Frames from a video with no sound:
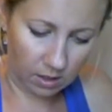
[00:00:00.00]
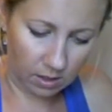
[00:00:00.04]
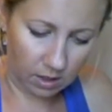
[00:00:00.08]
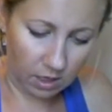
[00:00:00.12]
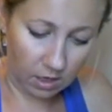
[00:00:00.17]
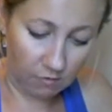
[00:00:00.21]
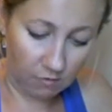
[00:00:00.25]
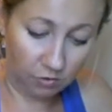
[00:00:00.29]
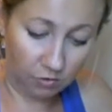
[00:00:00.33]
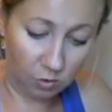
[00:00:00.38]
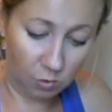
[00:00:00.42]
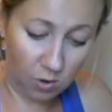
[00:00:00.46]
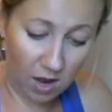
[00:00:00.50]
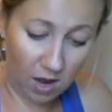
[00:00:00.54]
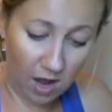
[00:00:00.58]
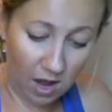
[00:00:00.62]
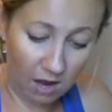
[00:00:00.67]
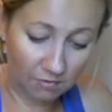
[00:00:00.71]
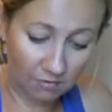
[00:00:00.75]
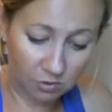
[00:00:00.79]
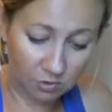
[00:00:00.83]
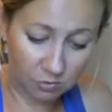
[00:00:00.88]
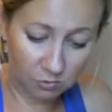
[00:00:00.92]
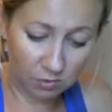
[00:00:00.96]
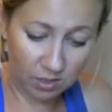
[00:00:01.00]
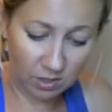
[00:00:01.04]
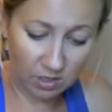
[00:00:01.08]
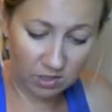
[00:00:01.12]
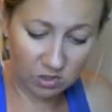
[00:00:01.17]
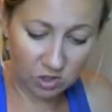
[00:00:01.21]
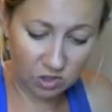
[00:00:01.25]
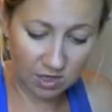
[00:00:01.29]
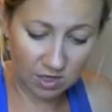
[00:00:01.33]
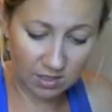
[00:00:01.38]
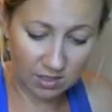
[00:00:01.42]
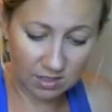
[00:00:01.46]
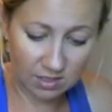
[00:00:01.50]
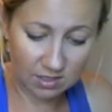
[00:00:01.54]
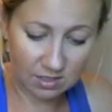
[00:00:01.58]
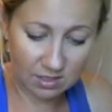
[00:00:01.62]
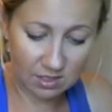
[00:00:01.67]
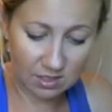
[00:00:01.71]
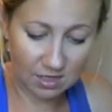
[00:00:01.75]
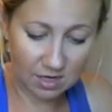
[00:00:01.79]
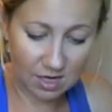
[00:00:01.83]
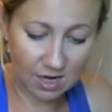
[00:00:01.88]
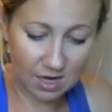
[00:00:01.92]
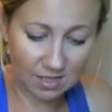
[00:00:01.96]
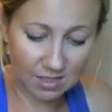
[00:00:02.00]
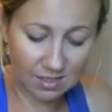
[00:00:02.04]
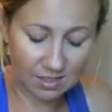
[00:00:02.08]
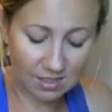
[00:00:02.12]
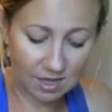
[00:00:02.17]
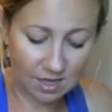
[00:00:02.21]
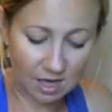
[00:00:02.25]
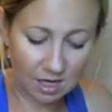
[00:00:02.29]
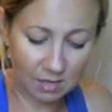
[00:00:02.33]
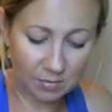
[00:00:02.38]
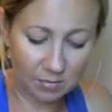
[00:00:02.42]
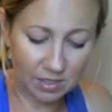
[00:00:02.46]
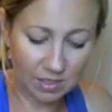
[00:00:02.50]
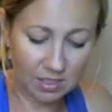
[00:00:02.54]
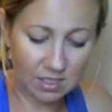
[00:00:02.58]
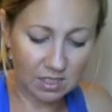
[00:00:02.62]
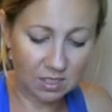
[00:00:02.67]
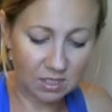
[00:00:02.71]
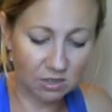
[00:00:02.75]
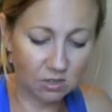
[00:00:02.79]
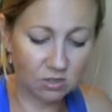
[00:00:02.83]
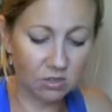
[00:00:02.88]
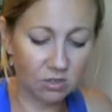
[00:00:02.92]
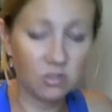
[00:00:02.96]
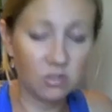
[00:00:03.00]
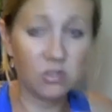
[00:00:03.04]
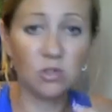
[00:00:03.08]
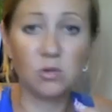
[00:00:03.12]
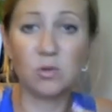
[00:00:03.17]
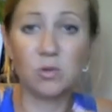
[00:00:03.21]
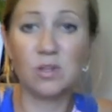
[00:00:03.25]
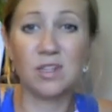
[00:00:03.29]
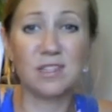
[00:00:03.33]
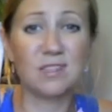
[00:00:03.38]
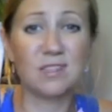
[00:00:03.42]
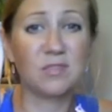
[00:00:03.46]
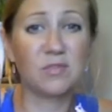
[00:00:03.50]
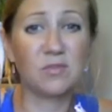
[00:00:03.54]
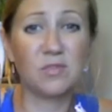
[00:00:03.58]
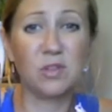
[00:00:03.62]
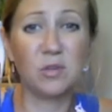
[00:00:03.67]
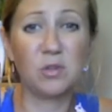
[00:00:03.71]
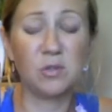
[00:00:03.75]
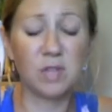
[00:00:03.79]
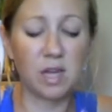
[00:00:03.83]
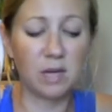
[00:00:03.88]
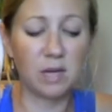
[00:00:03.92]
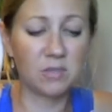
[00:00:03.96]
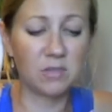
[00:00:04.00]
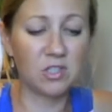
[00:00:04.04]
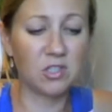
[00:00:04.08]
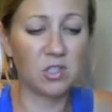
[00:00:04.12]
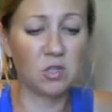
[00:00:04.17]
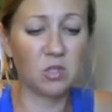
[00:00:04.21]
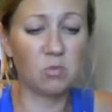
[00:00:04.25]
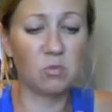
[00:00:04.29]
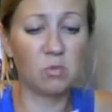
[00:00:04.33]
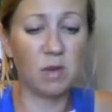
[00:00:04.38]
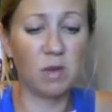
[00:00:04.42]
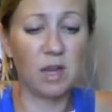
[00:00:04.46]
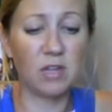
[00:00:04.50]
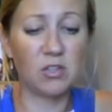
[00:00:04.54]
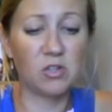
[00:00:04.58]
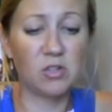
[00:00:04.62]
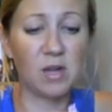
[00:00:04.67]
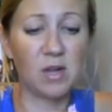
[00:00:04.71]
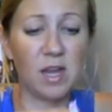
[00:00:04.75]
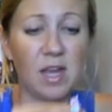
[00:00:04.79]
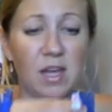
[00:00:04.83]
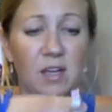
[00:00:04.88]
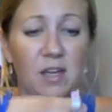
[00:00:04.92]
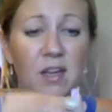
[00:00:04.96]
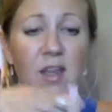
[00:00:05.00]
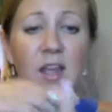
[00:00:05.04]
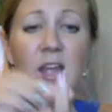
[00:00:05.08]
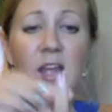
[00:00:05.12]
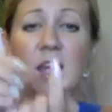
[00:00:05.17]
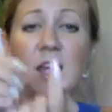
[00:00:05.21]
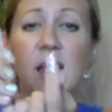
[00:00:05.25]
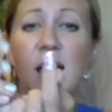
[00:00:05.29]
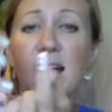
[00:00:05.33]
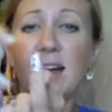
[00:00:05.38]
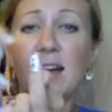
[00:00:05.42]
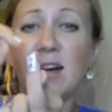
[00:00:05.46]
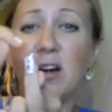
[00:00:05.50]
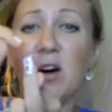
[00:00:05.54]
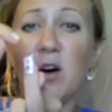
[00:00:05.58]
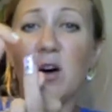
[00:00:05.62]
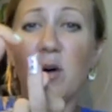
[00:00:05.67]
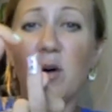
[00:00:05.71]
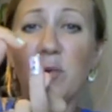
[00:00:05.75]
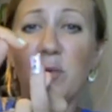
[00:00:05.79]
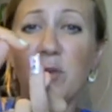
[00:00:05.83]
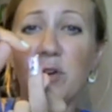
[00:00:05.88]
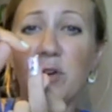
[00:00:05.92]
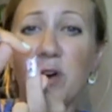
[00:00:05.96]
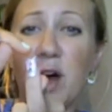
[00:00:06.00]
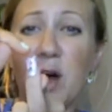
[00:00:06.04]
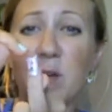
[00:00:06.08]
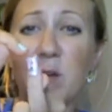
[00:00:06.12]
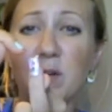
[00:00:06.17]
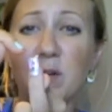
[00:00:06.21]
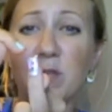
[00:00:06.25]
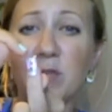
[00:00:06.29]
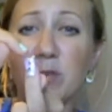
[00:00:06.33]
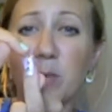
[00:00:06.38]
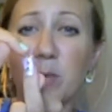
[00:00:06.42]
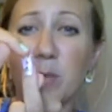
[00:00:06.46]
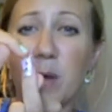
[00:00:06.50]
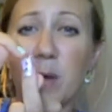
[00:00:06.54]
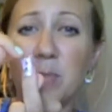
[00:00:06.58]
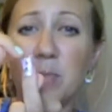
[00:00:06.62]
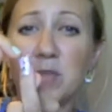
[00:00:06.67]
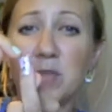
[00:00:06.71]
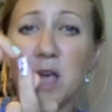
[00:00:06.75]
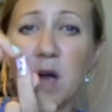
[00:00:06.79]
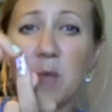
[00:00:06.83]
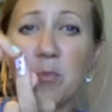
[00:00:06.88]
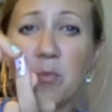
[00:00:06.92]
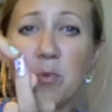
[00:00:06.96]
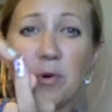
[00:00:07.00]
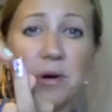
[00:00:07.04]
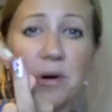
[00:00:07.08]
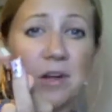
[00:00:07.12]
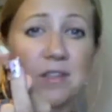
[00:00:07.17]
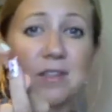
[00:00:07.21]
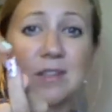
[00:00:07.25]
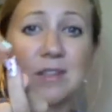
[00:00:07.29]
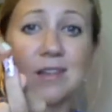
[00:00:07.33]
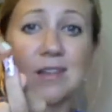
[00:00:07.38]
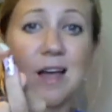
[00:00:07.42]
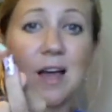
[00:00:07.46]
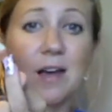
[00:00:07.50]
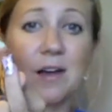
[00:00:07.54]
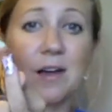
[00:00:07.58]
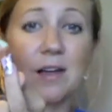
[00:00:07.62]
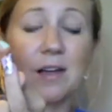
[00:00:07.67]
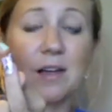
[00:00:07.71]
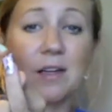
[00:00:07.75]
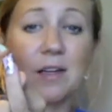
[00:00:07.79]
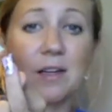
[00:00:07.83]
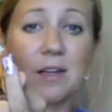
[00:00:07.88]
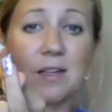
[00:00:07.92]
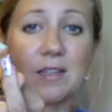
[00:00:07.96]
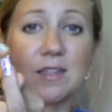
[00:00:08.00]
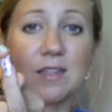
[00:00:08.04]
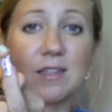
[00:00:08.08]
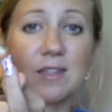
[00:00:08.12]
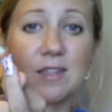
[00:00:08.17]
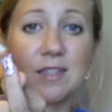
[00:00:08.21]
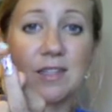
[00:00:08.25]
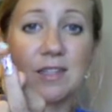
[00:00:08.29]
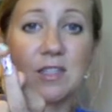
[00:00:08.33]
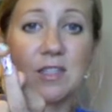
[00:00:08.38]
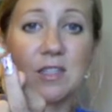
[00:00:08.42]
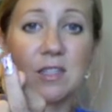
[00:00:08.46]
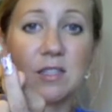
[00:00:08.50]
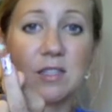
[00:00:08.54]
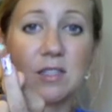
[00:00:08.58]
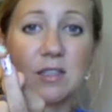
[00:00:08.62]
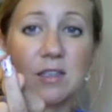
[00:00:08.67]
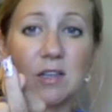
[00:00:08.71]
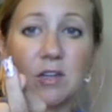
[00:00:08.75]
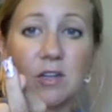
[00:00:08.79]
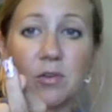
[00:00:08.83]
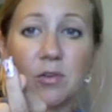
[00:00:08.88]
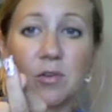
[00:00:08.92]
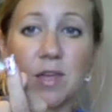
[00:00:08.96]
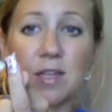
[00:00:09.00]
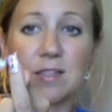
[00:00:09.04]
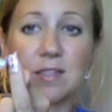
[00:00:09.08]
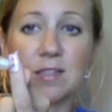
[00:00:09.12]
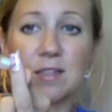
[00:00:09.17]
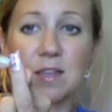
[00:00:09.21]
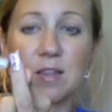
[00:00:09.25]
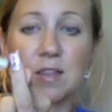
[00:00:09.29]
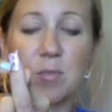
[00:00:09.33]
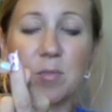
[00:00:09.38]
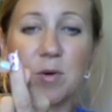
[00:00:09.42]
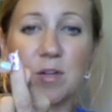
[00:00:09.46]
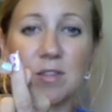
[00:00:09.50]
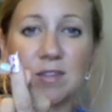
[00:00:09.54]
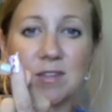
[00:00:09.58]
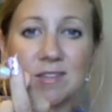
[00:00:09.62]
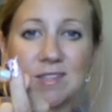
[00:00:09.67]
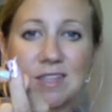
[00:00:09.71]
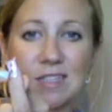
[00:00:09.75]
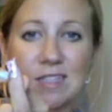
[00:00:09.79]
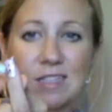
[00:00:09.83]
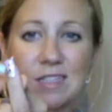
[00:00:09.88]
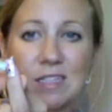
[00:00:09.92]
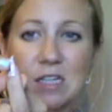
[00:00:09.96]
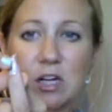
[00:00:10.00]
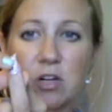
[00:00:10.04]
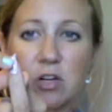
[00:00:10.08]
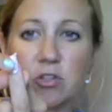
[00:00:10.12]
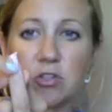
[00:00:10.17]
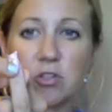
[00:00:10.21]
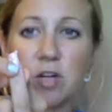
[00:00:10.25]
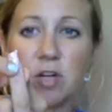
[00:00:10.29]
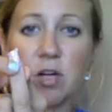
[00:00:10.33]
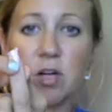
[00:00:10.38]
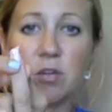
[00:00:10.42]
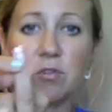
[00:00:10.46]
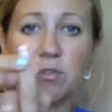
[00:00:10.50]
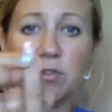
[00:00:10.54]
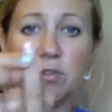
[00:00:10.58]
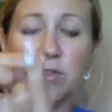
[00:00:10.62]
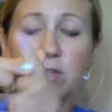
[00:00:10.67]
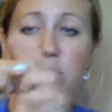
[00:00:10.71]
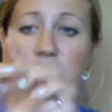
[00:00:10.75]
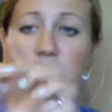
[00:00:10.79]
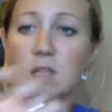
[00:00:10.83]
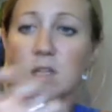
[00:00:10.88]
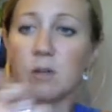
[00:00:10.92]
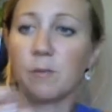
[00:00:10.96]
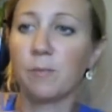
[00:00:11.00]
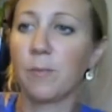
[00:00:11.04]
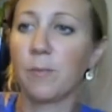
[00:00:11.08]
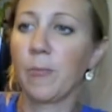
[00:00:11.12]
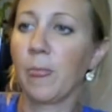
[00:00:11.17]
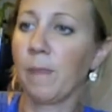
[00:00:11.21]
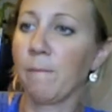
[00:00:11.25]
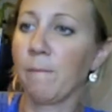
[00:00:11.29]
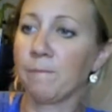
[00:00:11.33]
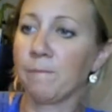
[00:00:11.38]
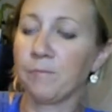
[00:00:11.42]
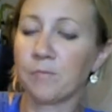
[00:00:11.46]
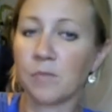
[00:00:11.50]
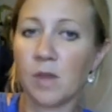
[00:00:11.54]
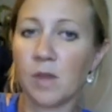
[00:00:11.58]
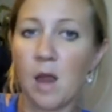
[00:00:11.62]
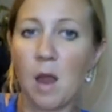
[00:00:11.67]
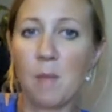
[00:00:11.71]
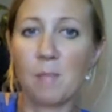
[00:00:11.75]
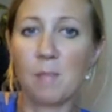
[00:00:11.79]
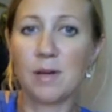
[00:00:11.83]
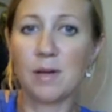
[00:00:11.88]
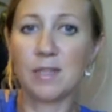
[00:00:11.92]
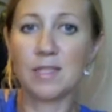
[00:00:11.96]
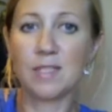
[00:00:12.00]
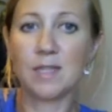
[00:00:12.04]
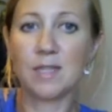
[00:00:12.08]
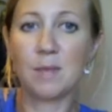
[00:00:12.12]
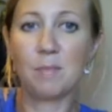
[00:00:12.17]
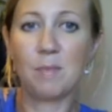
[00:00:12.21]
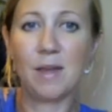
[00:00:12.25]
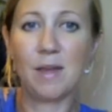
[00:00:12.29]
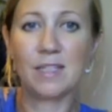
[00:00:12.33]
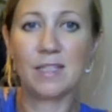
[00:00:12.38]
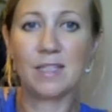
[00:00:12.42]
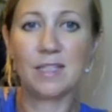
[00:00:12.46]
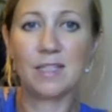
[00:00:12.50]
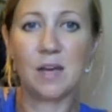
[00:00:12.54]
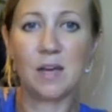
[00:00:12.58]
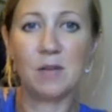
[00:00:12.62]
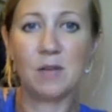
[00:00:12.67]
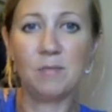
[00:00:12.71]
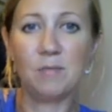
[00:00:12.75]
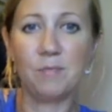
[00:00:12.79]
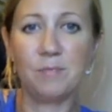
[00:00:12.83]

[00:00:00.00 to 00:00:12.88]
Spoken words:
If you have to readjust, it's not a big deal. Do it as few times as you can, and grab it from up top where it's not gonna stick. You know, that's not the part that's gonna stick on your nail if you need to. Press the base down.